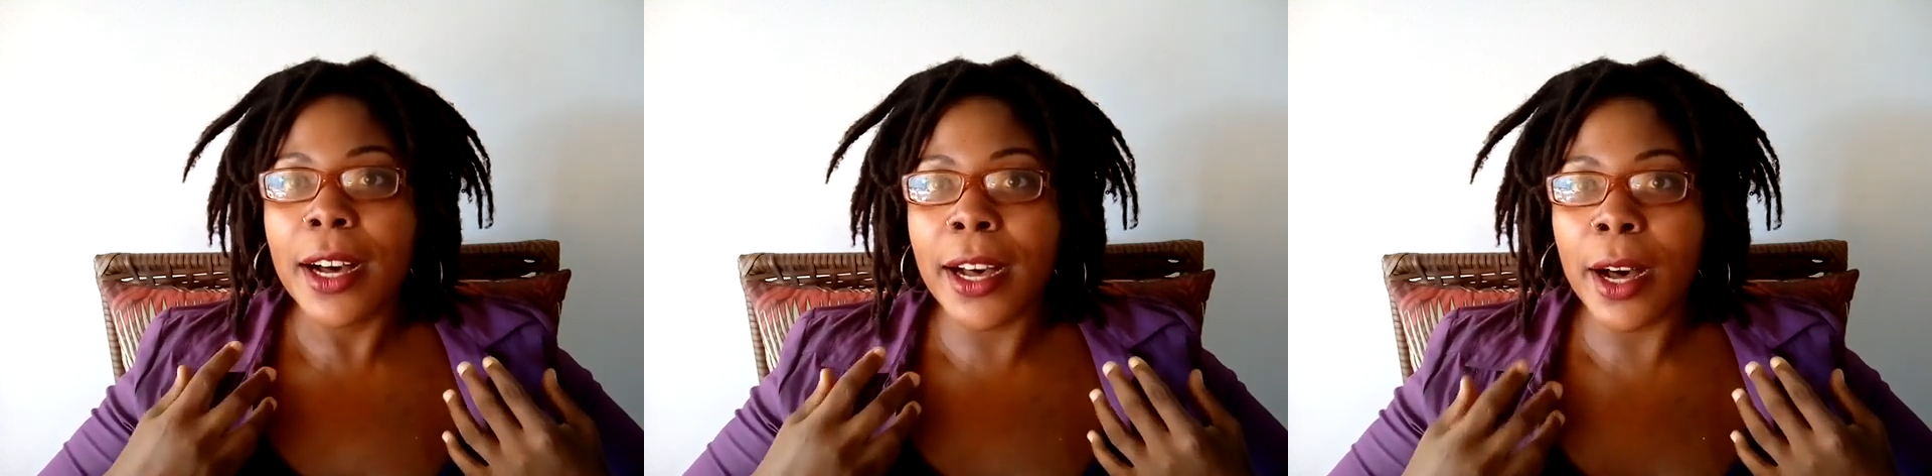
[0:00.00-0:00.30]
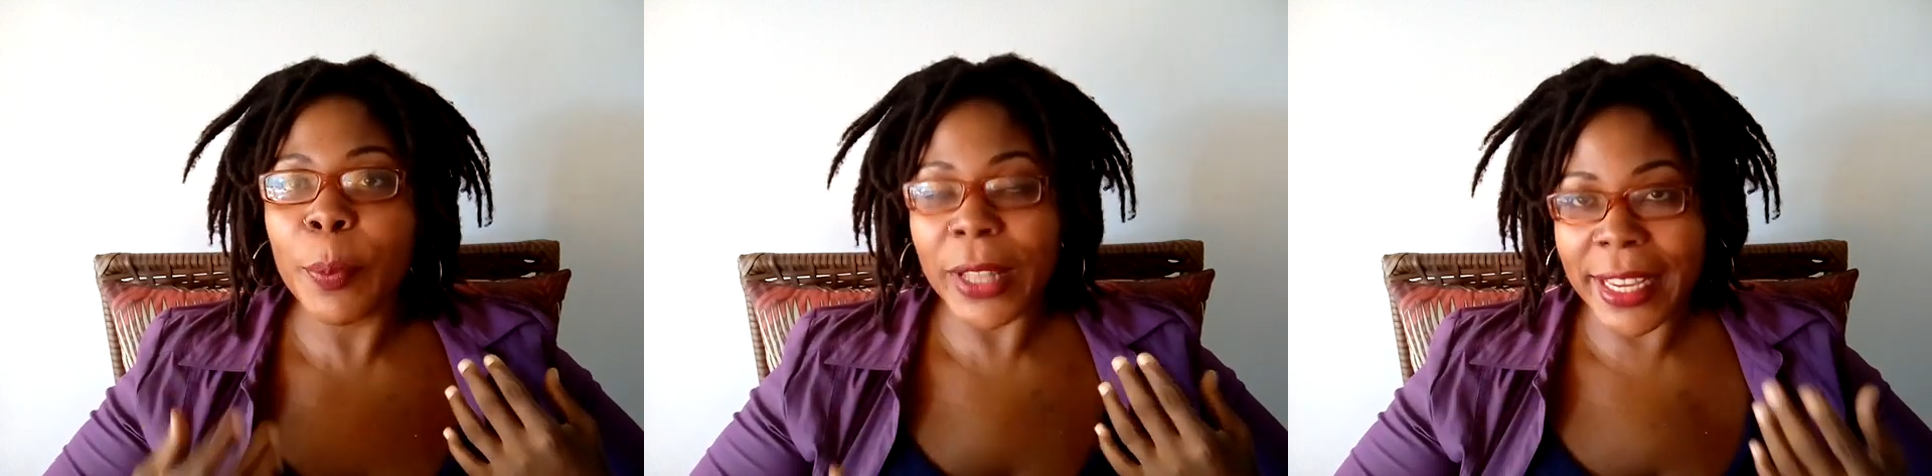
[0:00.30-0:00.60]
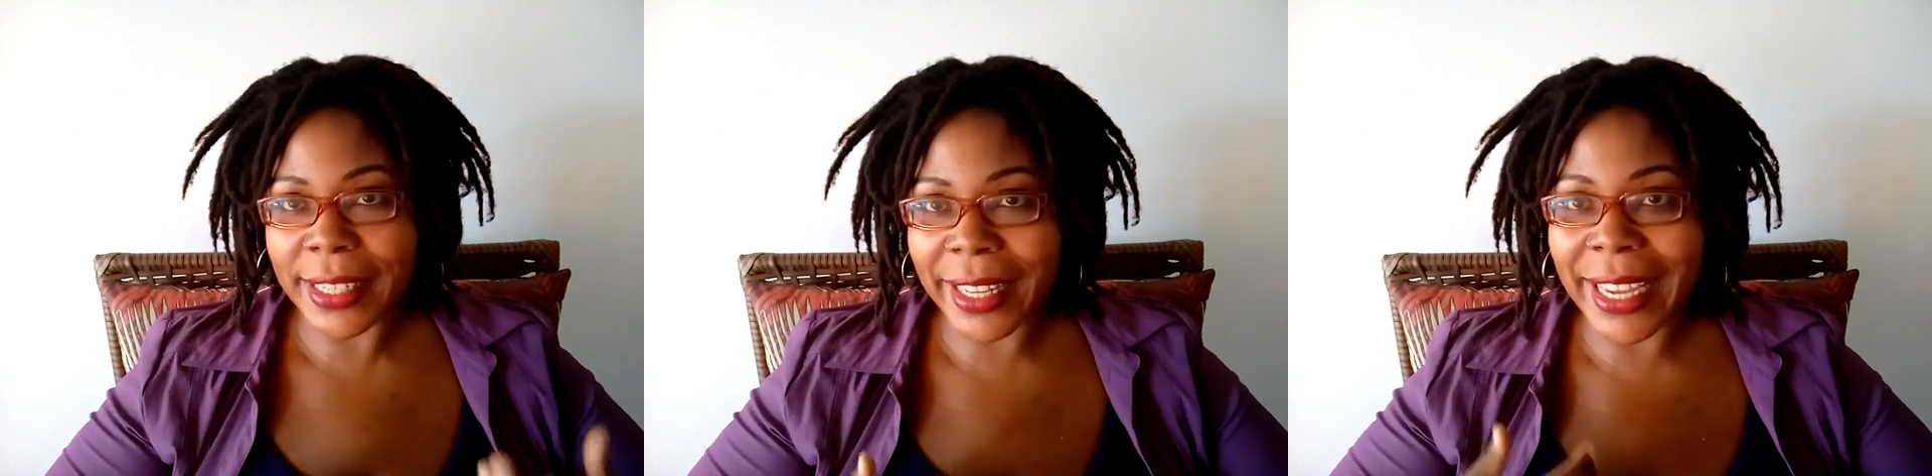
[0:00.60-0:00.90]
a
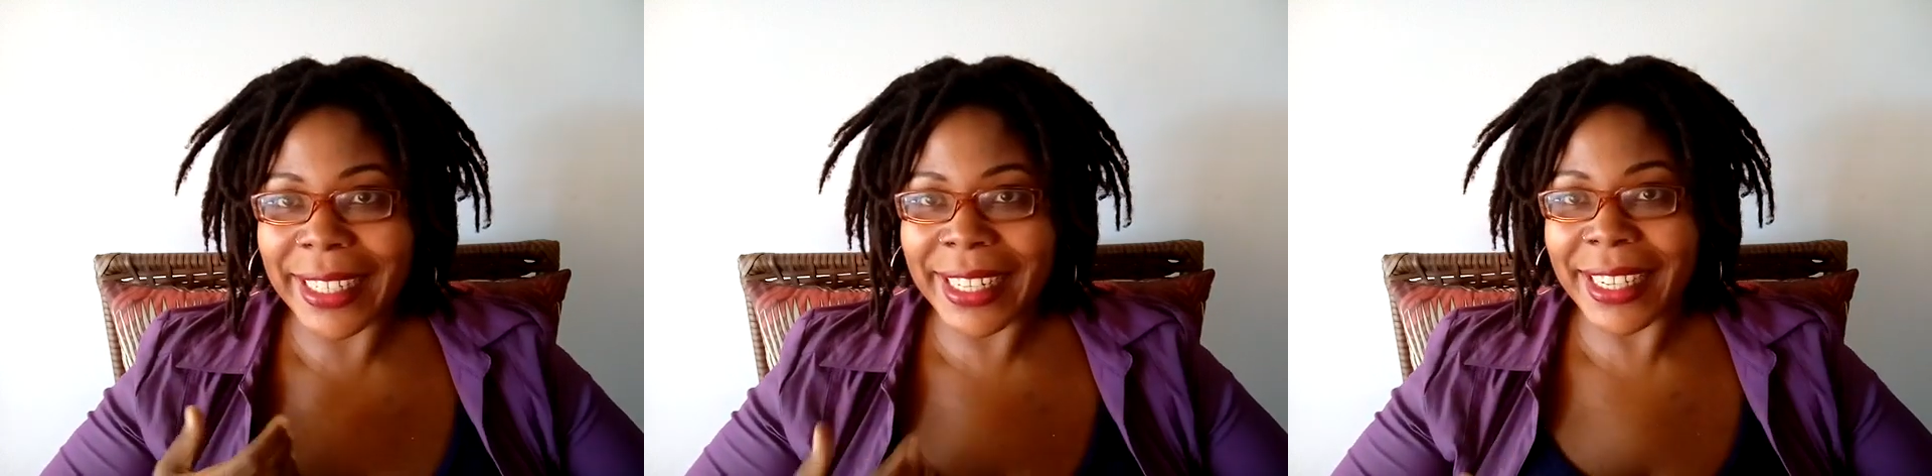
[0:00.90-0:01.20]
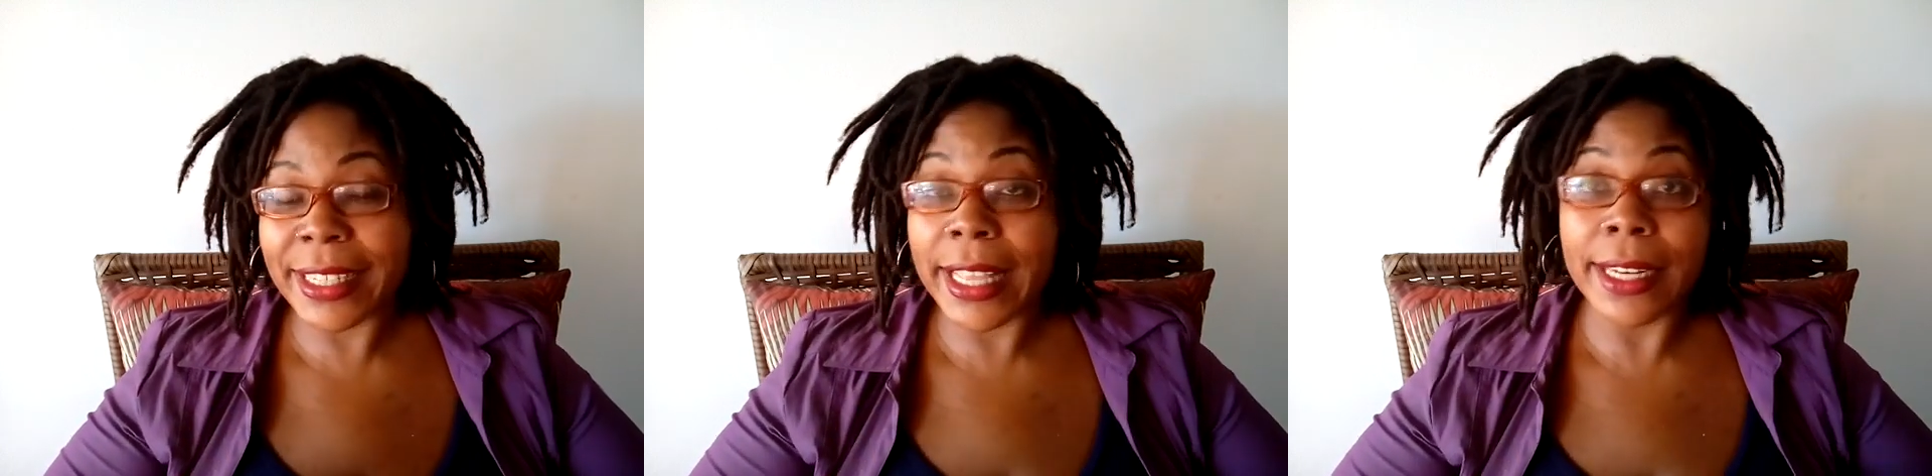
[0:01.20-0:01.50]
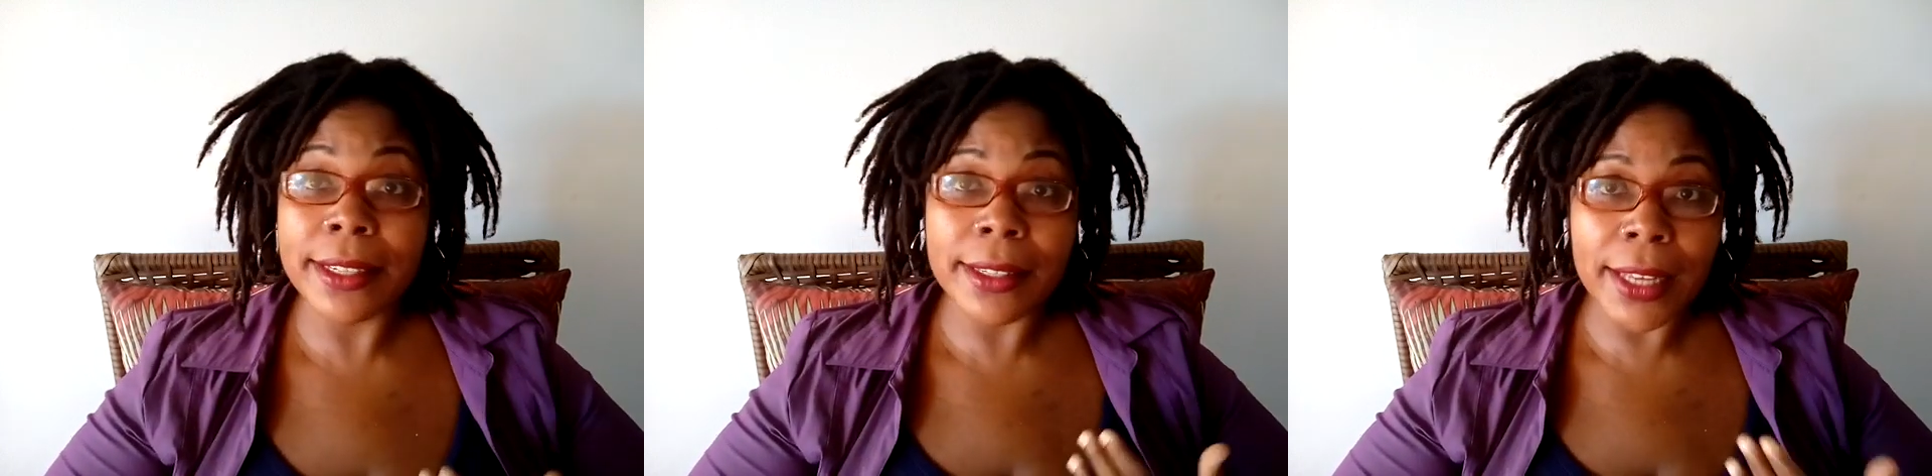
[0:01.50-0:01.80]
place like this
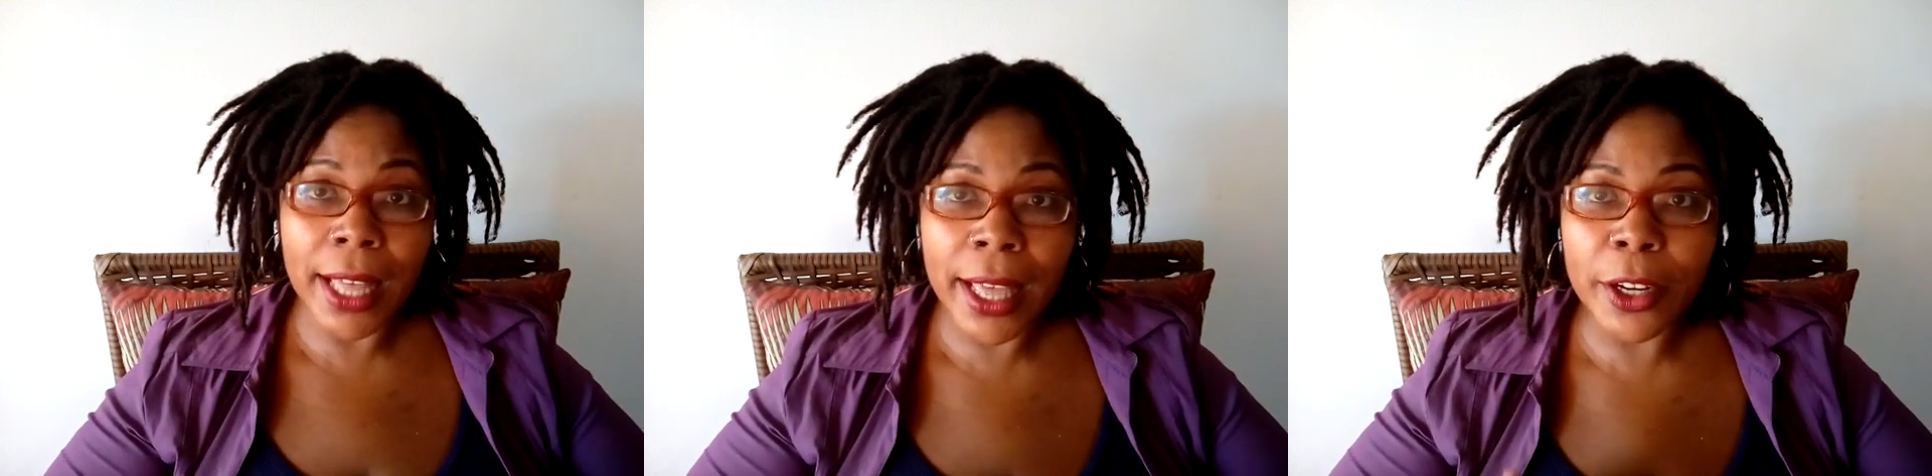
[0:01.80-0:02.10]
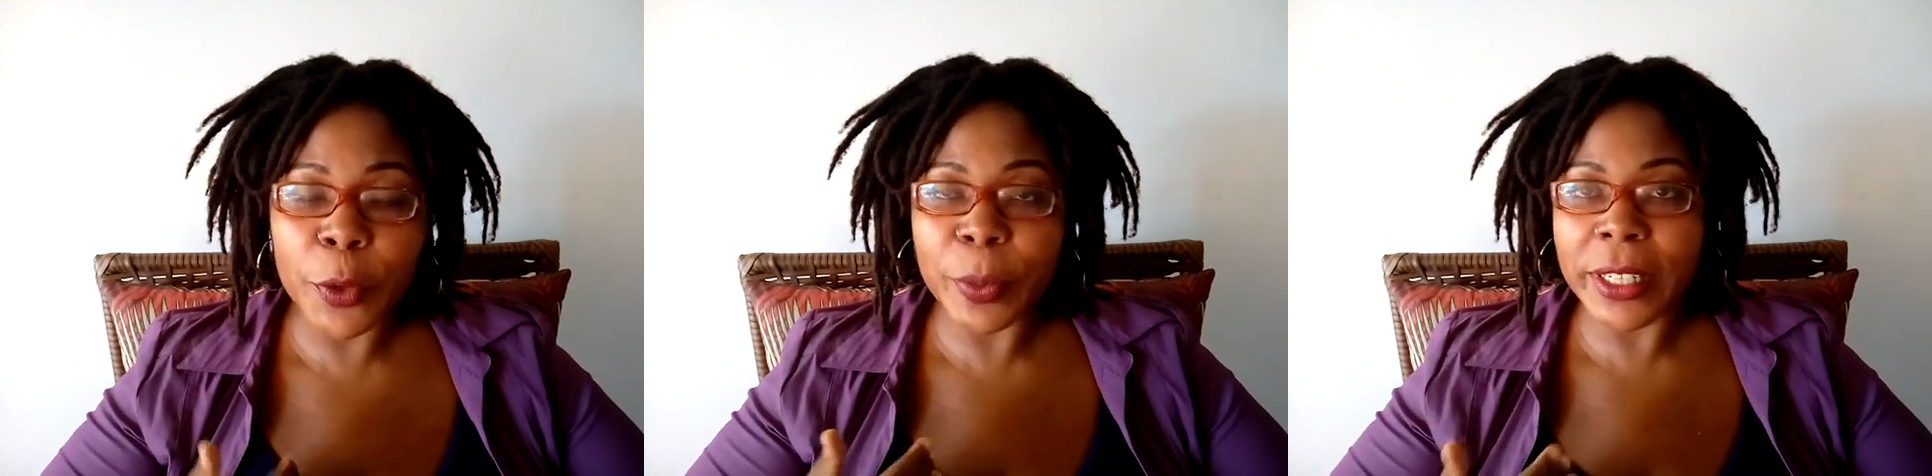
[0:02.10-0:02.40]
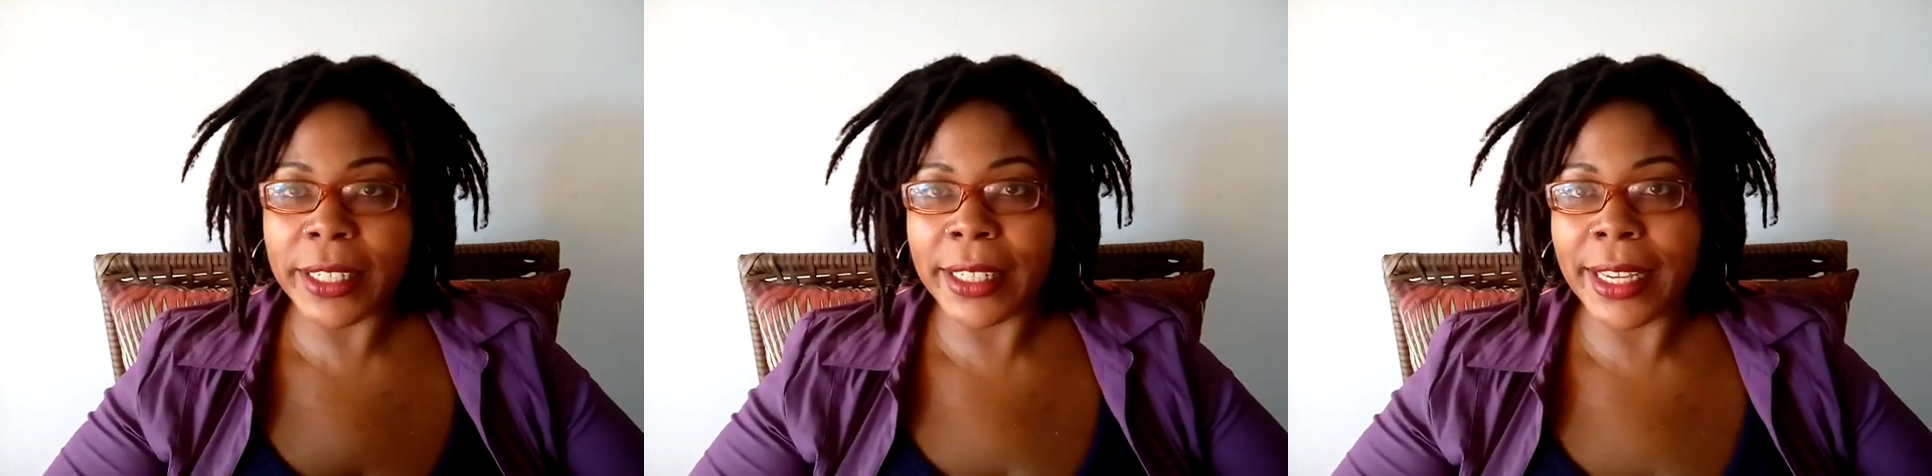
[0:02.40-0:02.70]
that is not
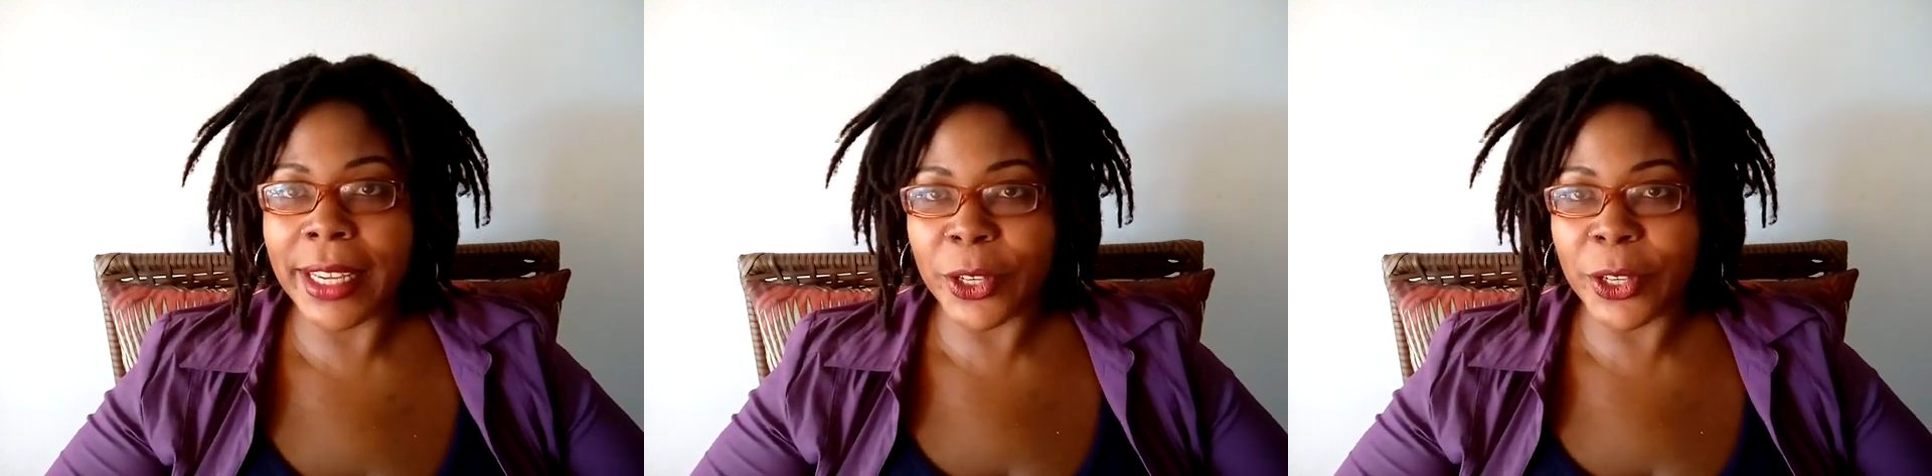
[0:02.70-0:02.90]
completely